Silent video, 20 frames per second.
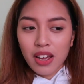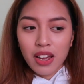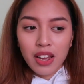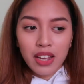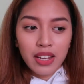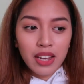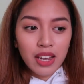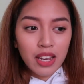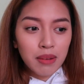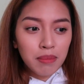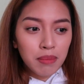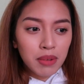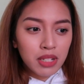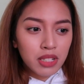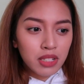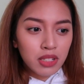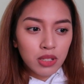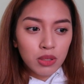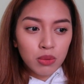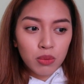I can
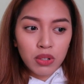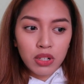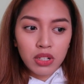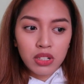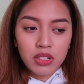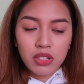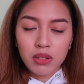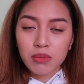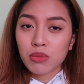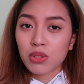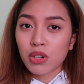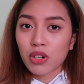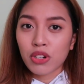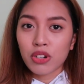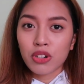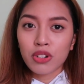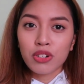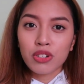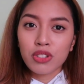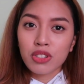mix this with some
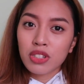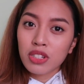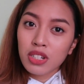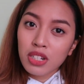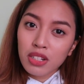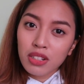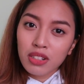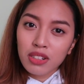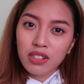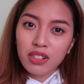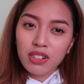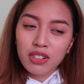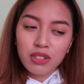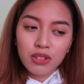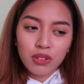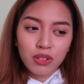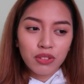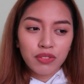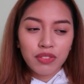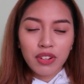darker concealers
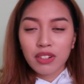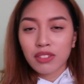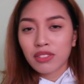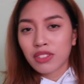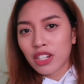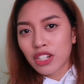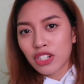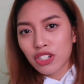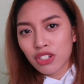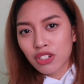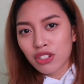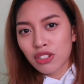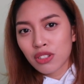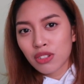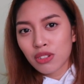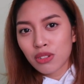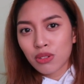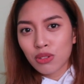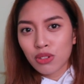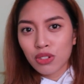or
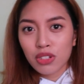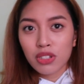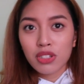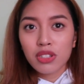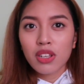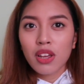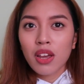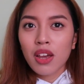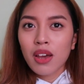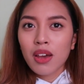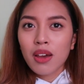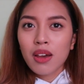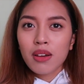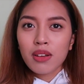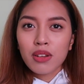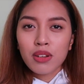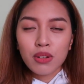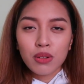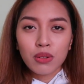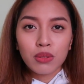foundations to just,
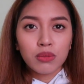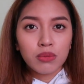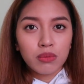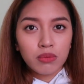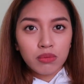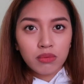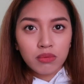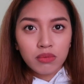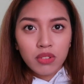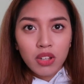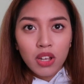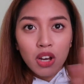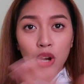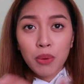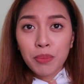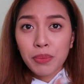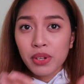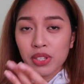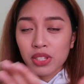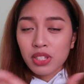you know,
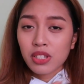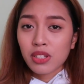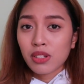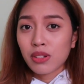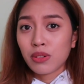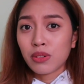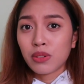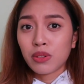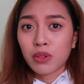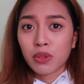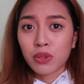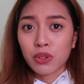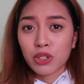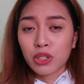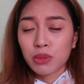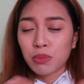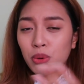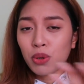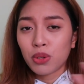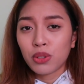help conceal or
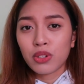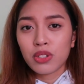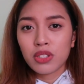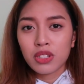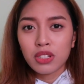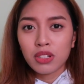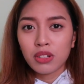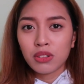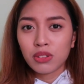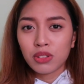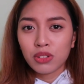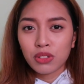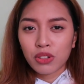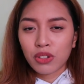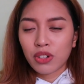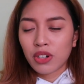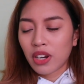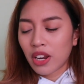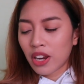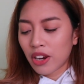spot conceal
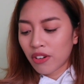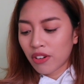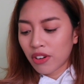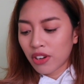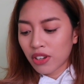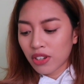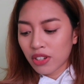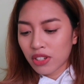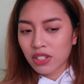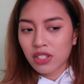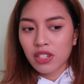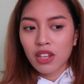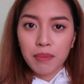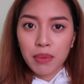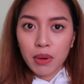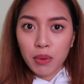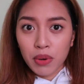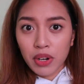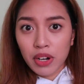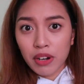certain areas.
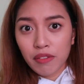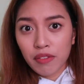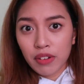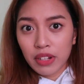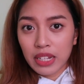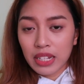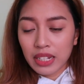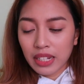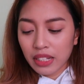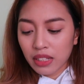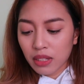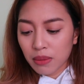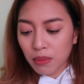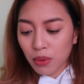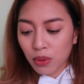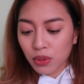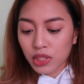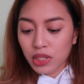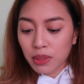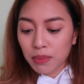But what I really like the
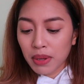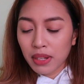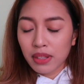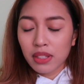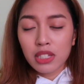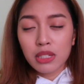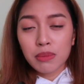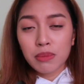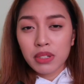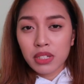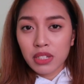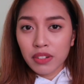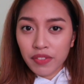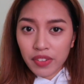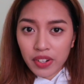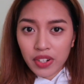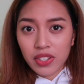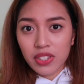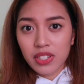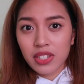most about this
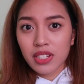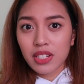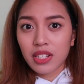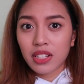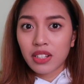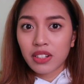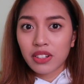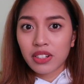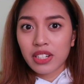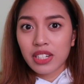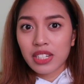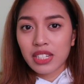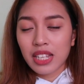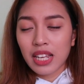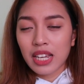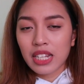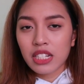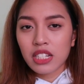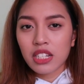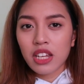specific concealer is
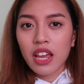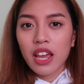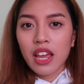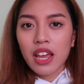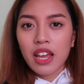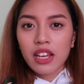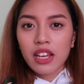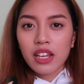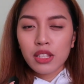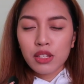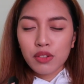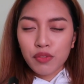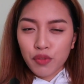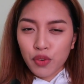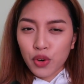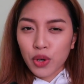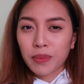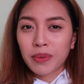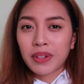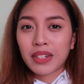that its
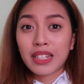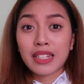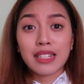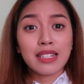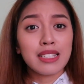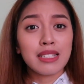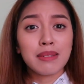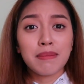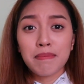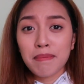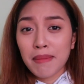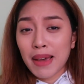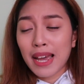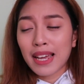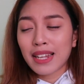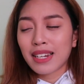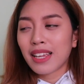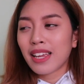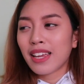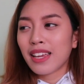formula is
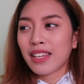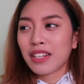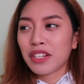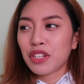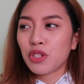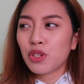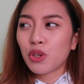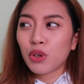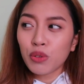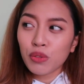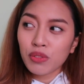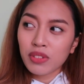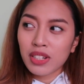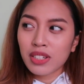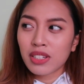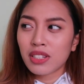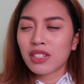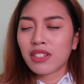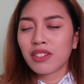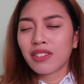matte and you don't
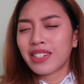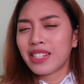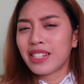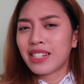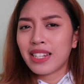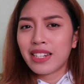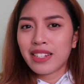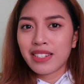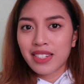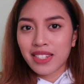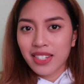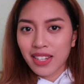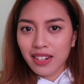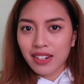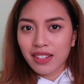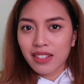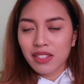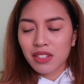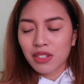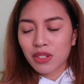necessarily need to
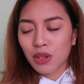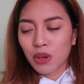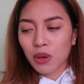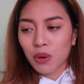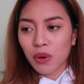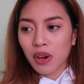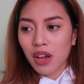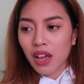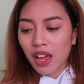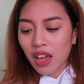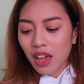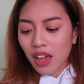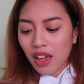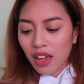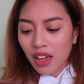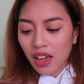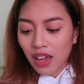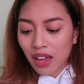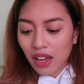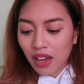set it. So
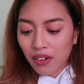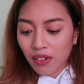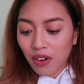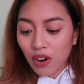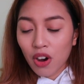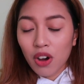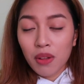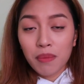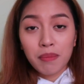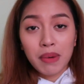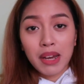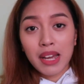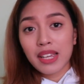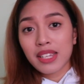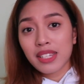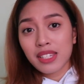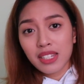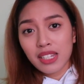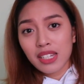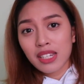on
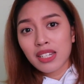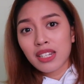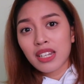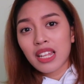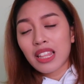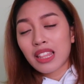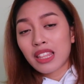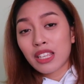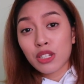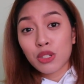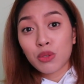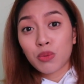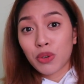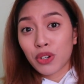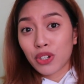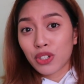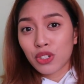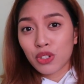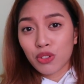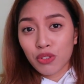my skin this
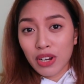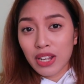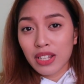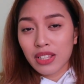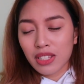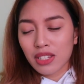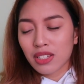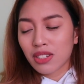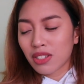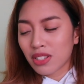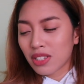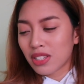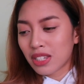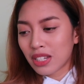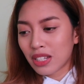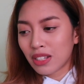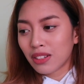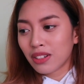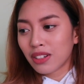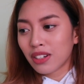works great, this
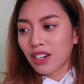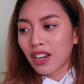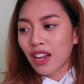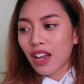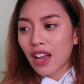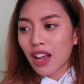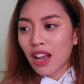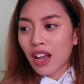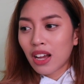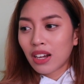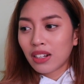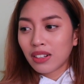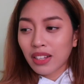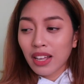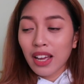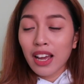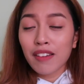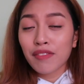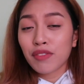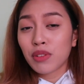concealer. I'll
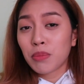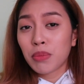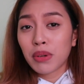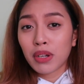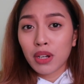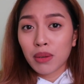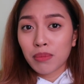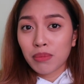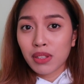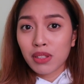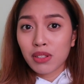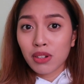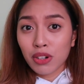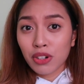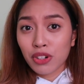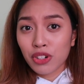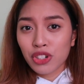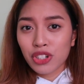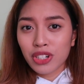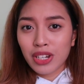have to pick up the
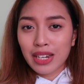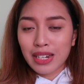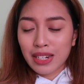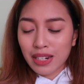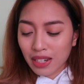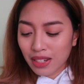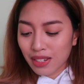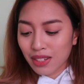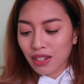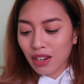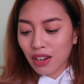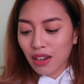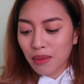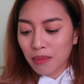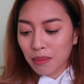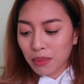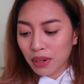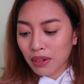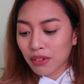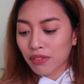darker shade next
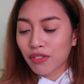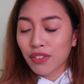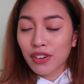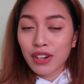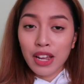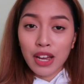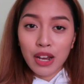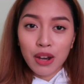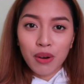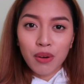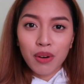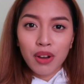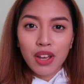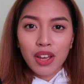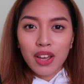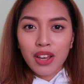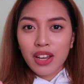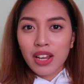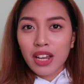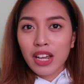time, but for now
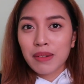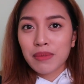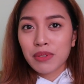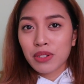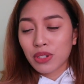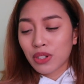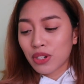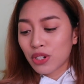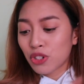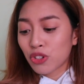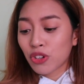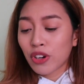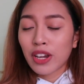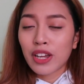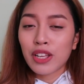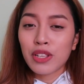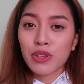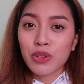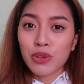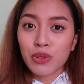I'm just gonna try
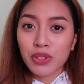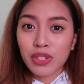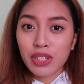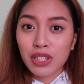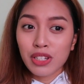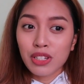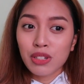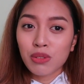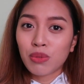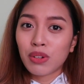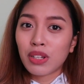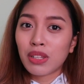and use this